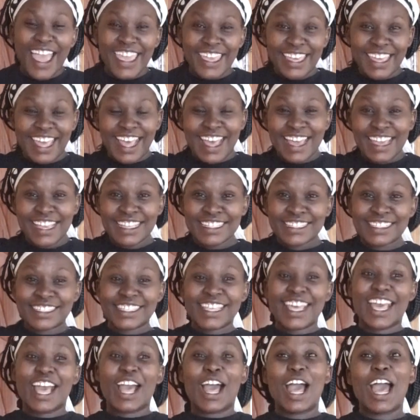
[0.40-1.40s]

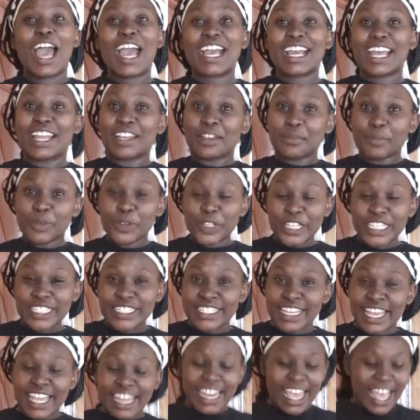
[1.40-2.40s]
guys, karibuni
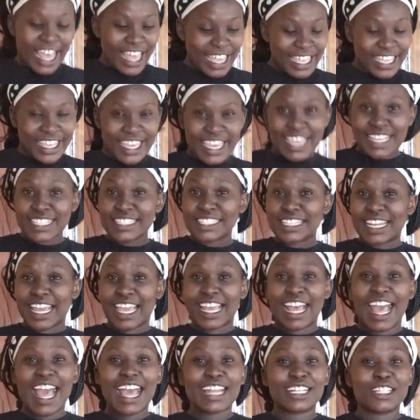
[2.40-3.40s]
tena. Yes,
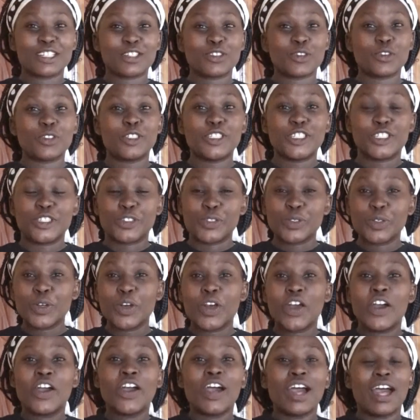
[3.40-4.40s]
like I had told you,
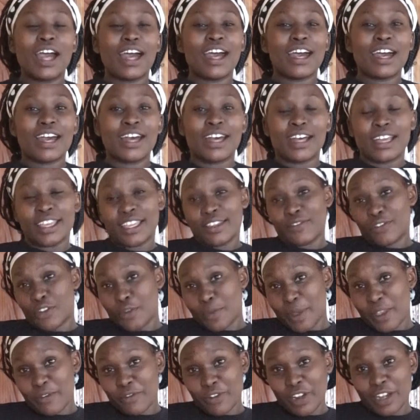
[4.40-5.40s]
if
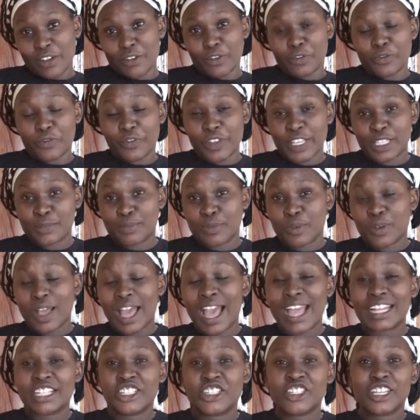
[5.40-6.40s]
you're my friend on Facebook, I
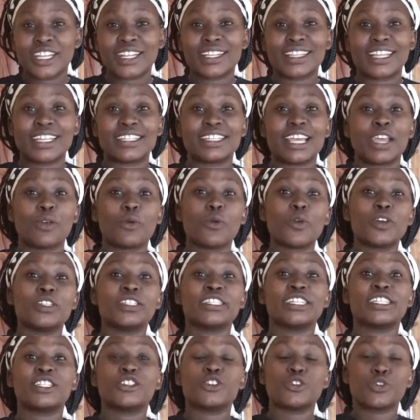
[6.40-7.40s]
had shared that I
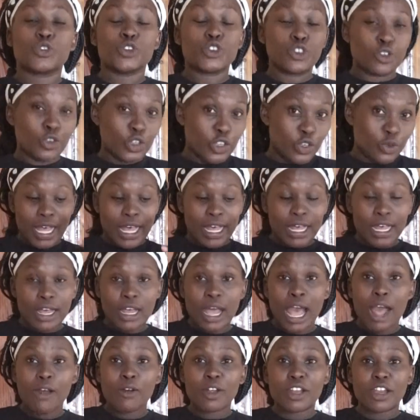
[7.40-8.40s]
wanted to show you
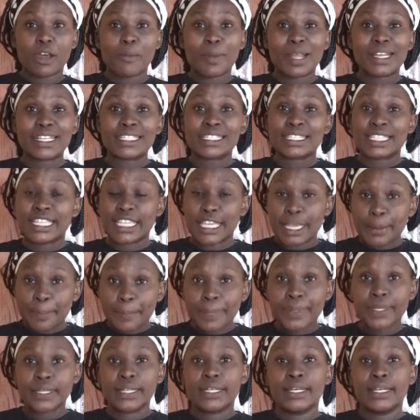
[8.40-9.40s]
how I normally skip